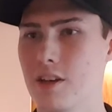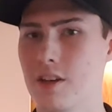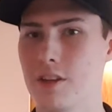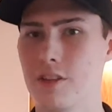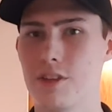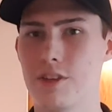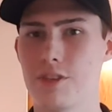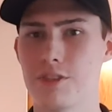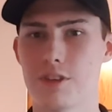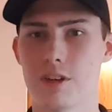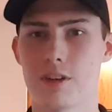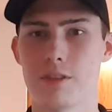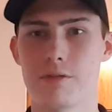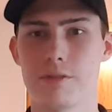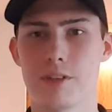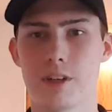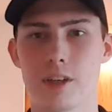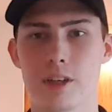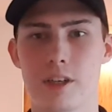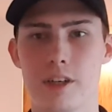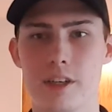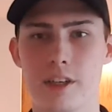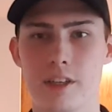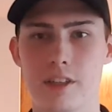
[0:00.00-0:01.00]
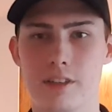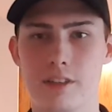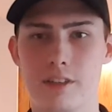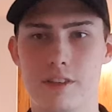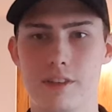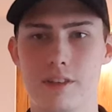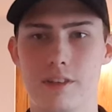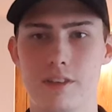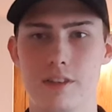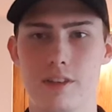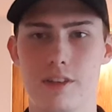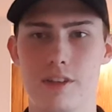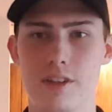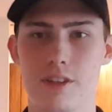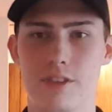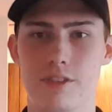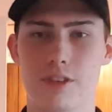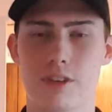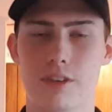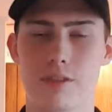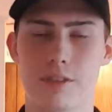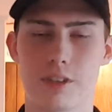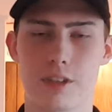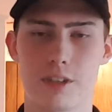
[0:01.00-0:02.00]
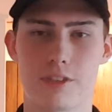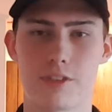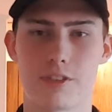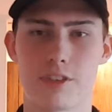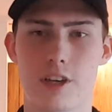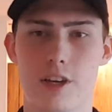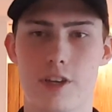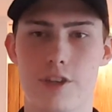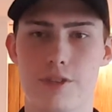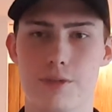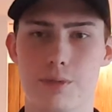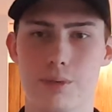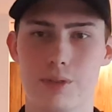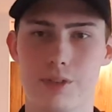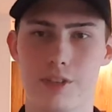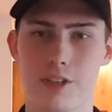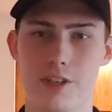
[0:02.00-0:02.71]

These aren't very scheduled.